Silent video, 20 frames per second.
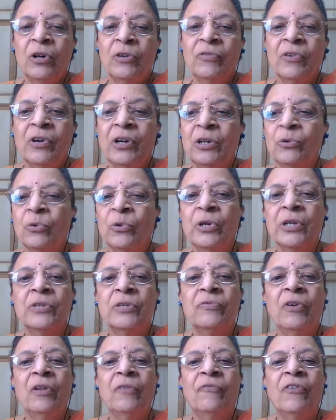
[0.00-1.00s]
we'll do is
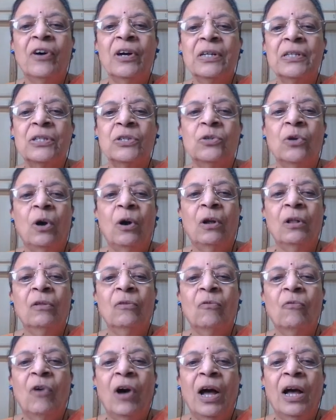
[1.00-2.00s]
we'll first solve
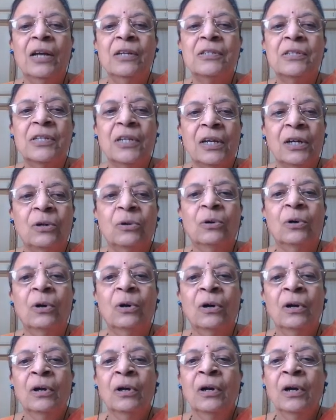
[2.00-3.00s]
y0
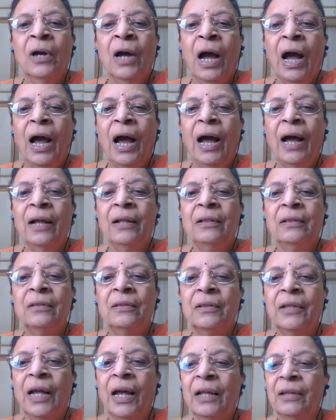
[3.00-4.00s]
and
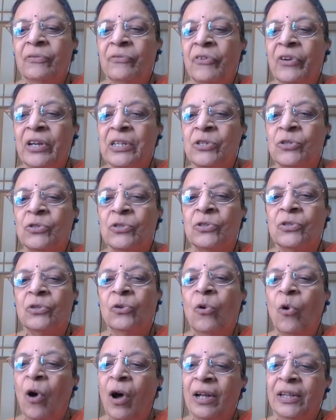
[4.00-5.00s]
then we
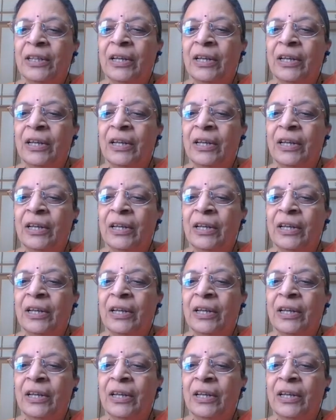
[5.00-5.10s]
go on